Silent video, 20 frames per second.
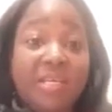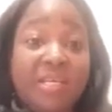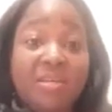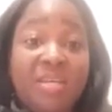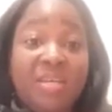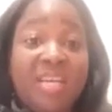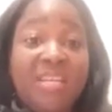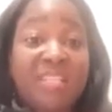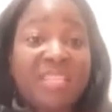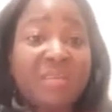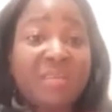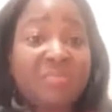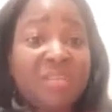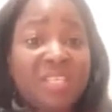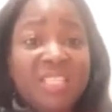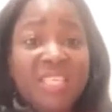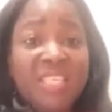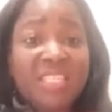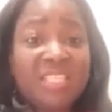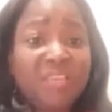anytime
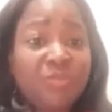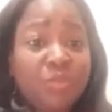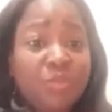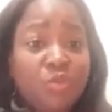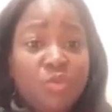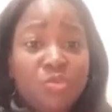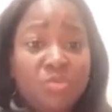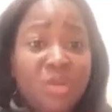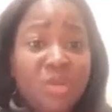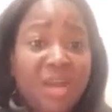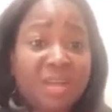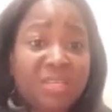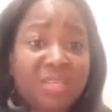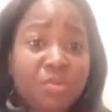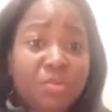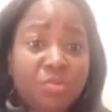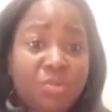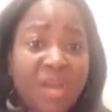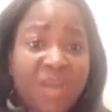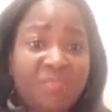there's interview,
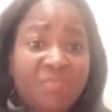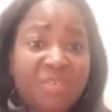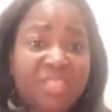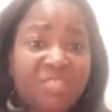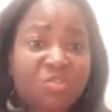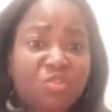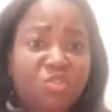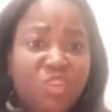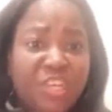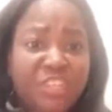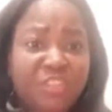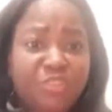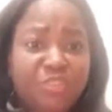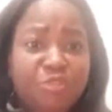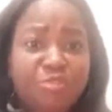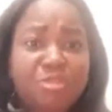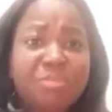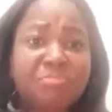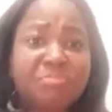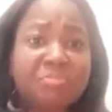he will have a strange
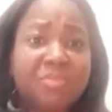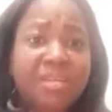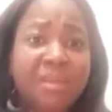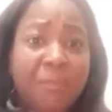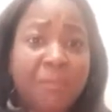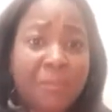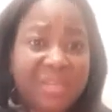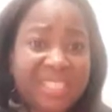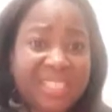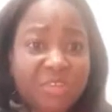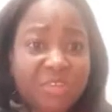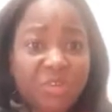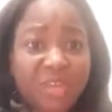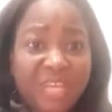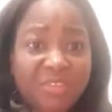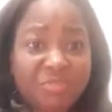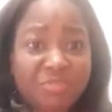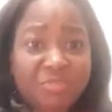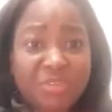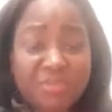dream, a
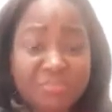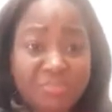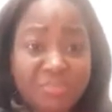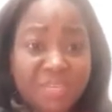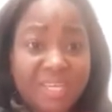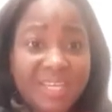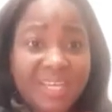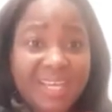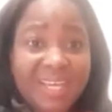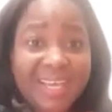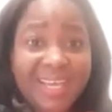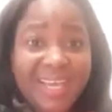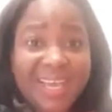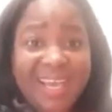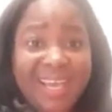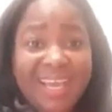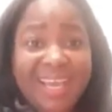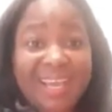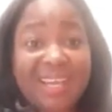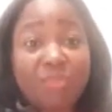particular dream.
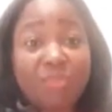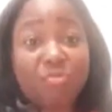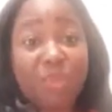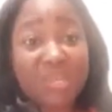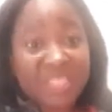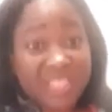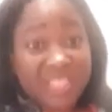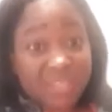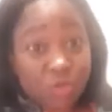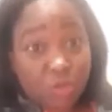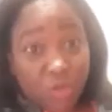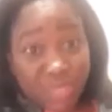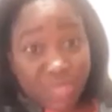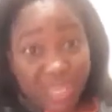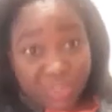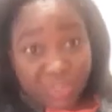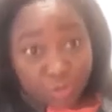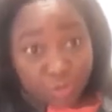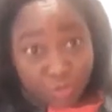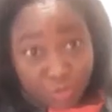And once he's got
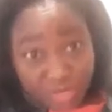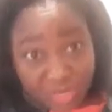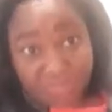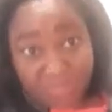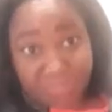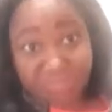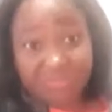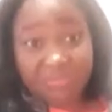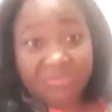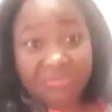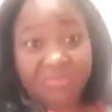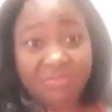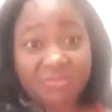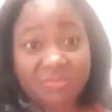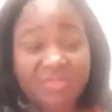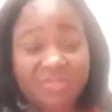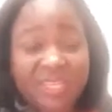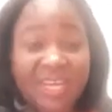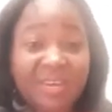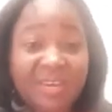that dream,
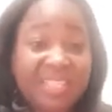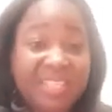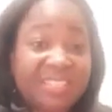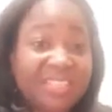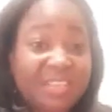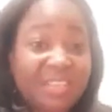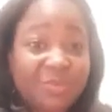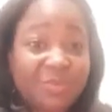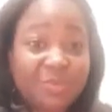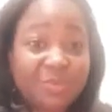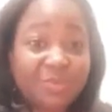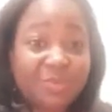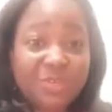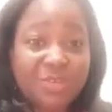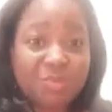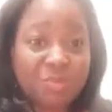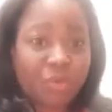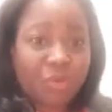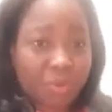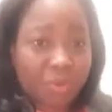that interview,
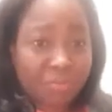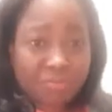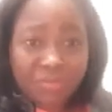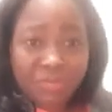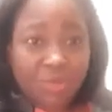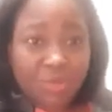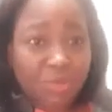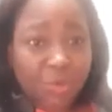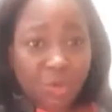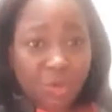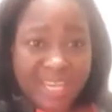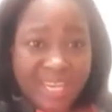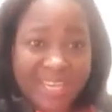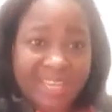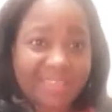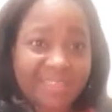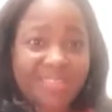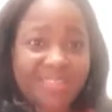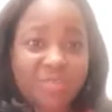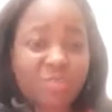he will not get
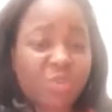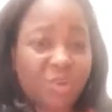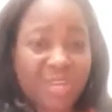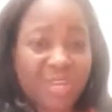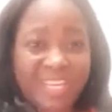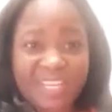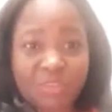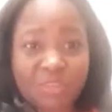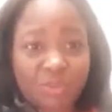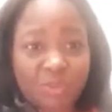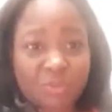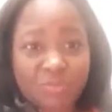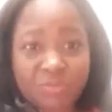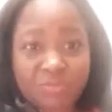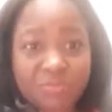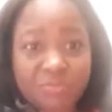it. He will not get a job.